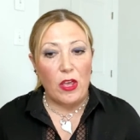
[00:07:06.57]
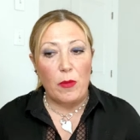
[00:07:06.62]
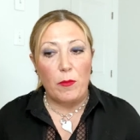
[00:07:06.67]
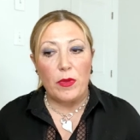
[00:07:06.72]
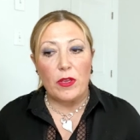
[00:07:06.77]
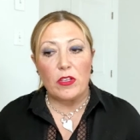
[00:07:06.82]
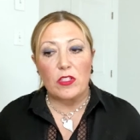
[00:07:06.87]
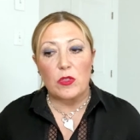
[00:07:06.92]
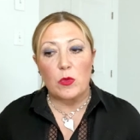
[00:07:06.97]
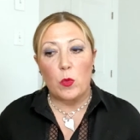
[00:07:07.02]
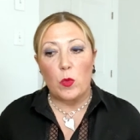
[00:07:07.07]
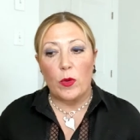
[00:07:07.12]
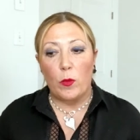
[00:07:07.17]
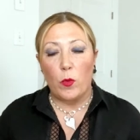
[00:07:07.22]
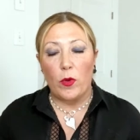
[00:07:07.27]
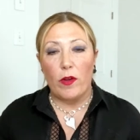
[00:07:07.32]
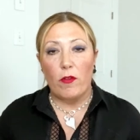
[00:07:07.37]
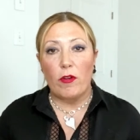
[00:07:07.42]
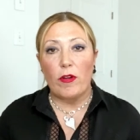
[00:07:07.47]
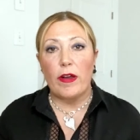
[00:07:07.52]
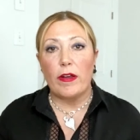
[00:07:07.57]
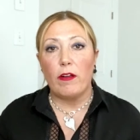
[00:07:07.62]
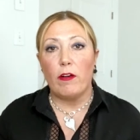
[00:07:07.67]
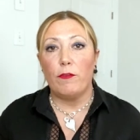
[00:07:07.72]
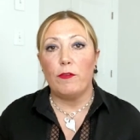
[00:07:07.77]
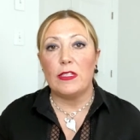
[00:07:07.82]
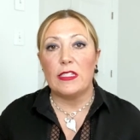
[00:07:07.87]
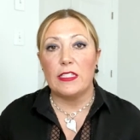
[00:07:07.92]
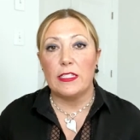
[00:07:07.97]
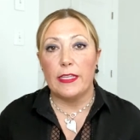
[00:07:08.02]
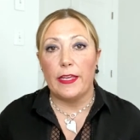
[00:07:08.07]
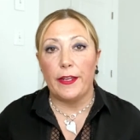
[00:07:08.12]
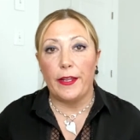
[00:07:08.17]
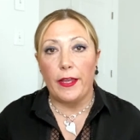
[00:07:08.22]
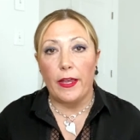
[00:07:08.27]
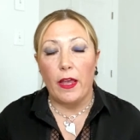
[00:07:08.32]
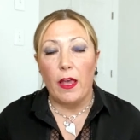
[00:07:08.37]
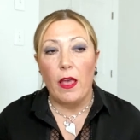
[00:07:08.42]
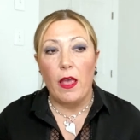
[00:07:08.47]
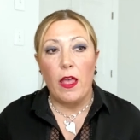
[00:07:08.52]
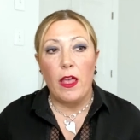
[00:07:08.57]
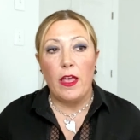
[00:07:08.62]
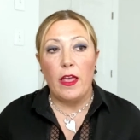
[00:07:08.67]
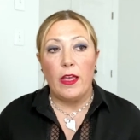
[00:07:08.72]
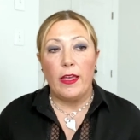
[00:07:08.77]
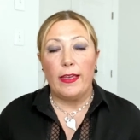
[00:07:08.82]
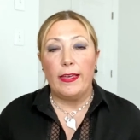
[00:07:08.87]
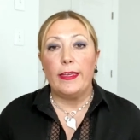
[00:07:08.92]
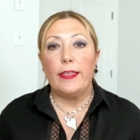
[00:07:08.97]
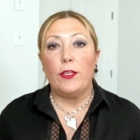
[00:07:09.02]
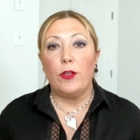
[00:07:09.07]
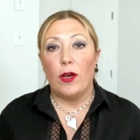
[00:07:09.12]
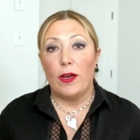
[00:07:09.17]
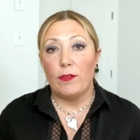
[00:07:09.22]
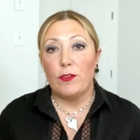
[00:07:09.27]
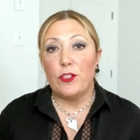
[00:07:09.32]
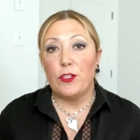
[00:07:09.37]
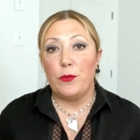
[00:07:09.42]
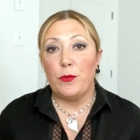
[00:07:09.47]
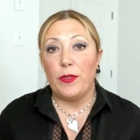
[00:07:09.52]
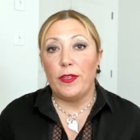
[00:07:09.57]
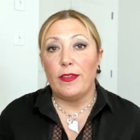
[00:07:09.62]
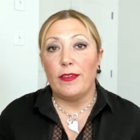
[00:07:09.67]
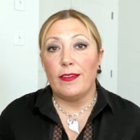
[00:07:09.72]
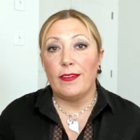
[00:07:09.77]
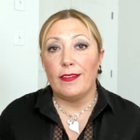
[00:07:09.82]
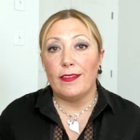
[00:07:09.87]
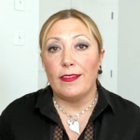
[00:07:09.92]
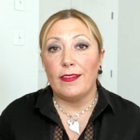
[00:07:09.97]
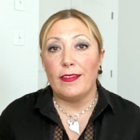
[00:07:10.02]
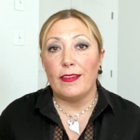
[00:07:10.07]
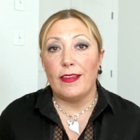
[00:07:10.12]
because when we are in an office setting you have to be